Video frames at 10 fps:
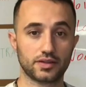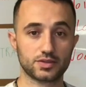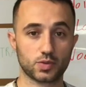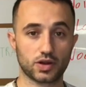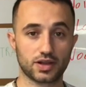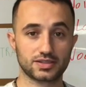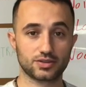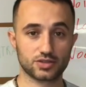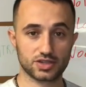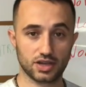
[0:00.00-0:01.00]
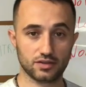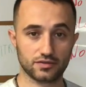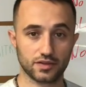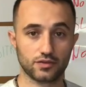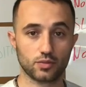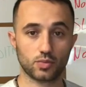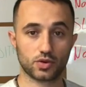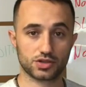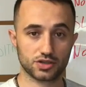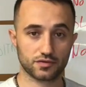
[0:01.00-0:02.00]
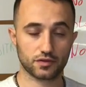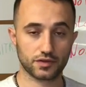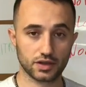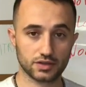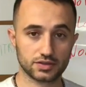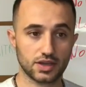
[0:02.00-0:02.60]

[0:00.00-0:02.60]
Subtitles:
these products yourself, if you merchant fulfill,